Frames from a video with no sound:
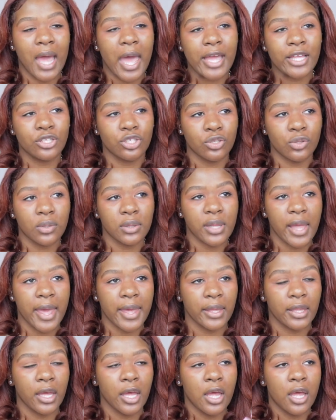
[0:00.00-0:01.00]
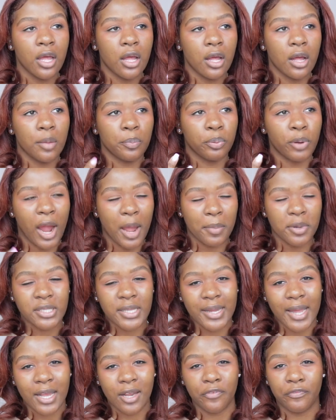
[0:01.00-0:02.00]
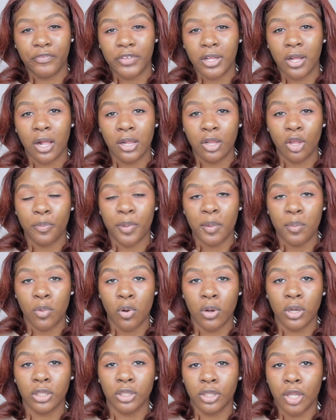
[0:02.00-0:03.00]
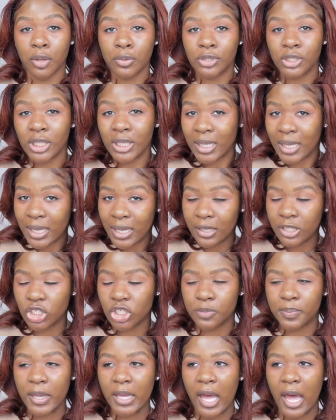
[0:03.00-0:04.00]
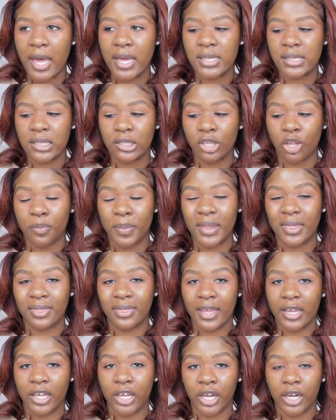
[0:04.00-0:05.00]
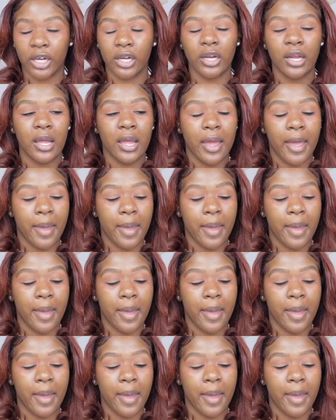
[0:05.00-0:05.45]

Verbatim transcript: I do like primers that kind of feel a little bit more lotiony just because they're a little bit thicker,